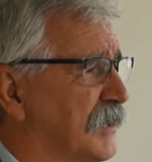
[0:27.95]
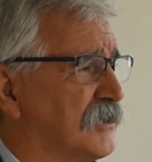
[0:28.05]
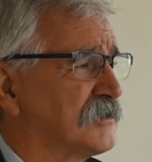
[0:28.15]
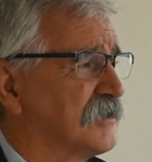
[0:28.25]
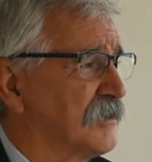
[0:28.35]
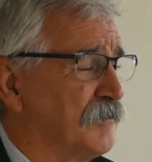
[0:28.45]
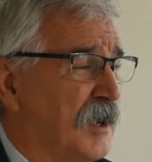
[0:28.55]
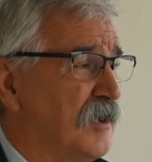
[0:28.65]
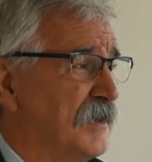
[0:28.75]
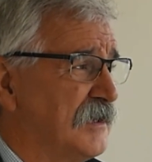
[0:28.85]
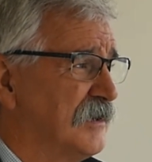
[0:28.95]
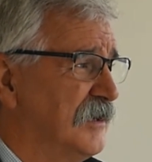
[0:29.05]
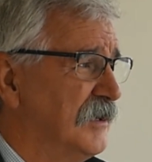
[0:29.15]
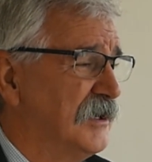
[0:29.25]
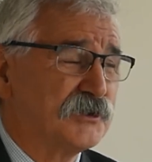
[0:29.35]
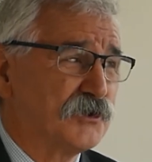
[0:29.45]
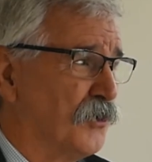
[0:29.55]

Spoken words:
because at the moment it's